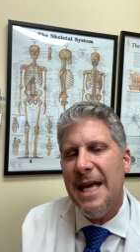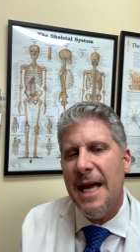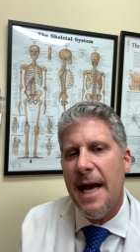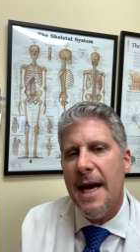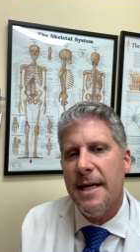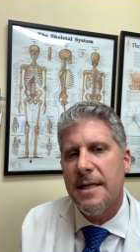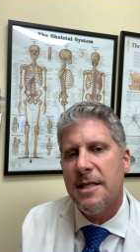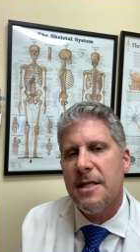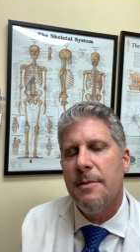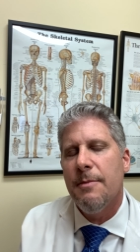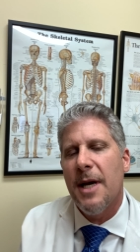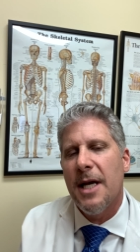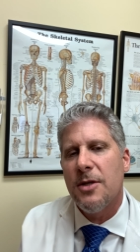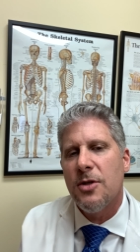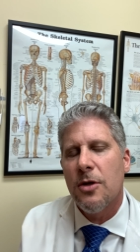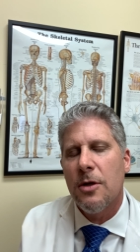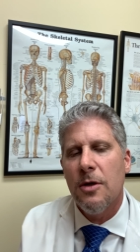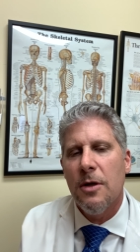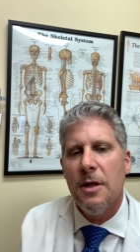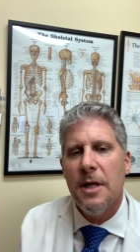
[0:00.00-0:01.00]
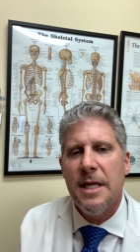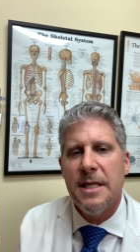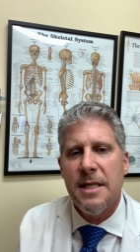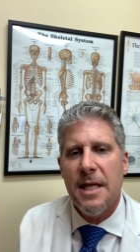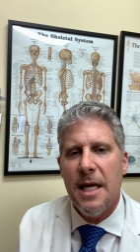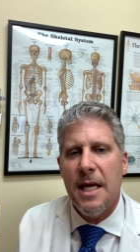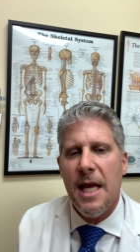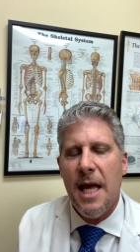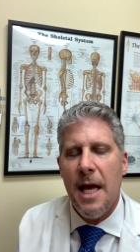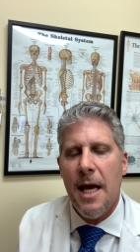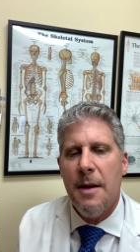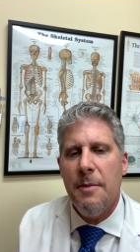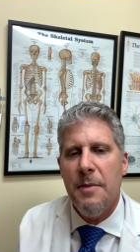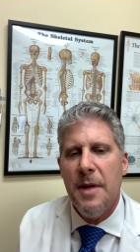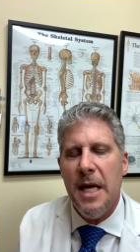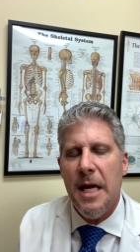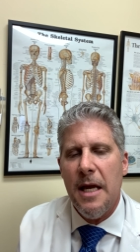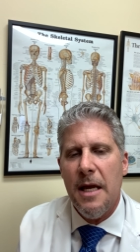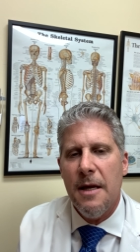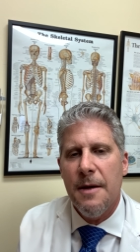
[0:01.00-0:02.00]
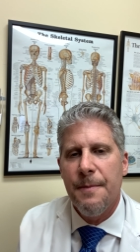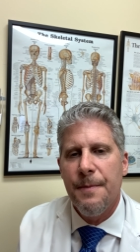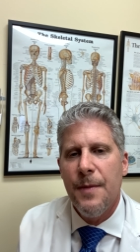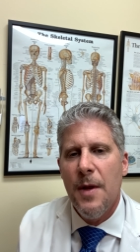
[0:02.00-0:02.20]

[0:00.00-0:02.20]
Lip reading: as symmetrical as they can be.